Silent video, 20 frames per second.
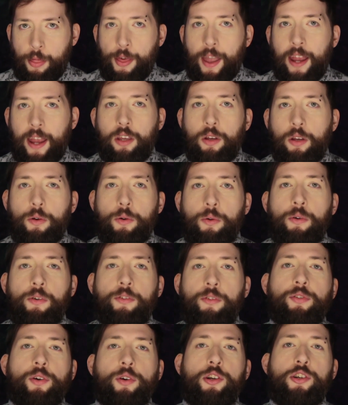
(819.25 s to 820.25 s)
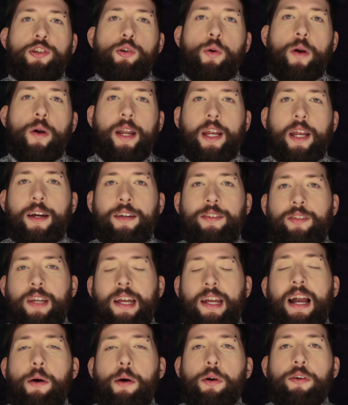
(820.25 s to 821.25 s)
Thank you for joining
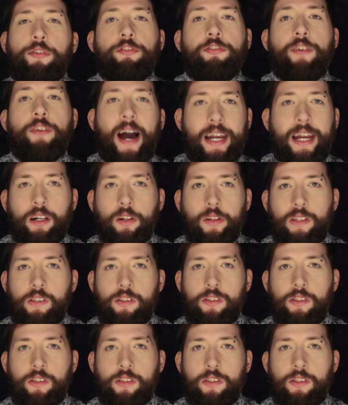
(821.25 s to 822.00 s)
us in our final